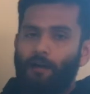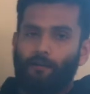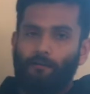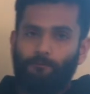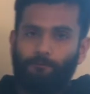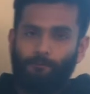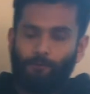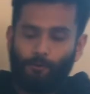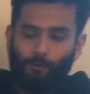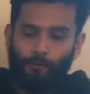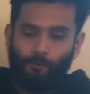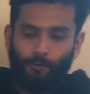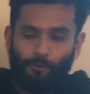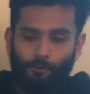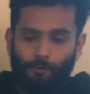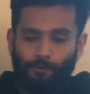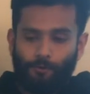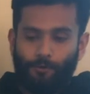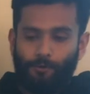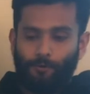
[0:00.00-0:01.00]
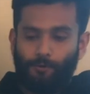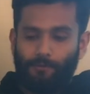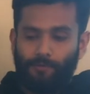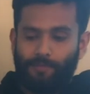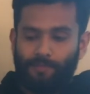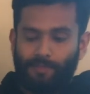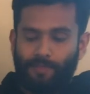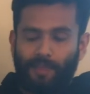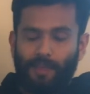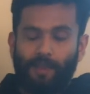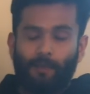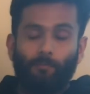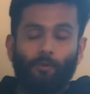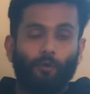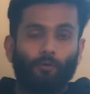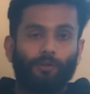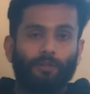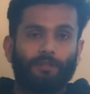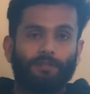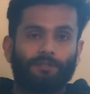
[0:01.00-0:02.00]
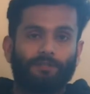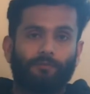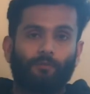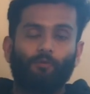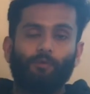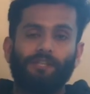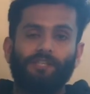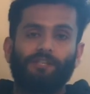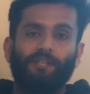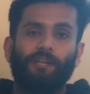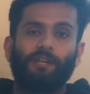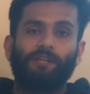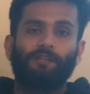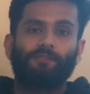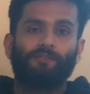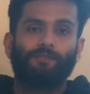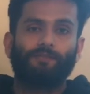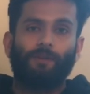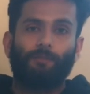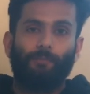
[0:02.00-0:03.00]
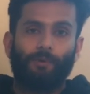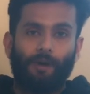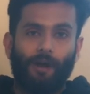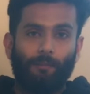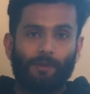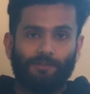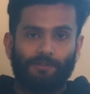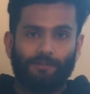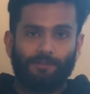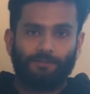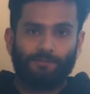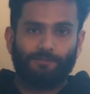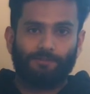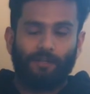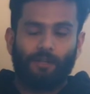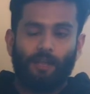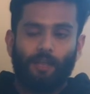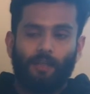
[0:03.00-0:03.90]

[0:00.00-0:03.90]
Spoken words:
for the models, we changed the parameters,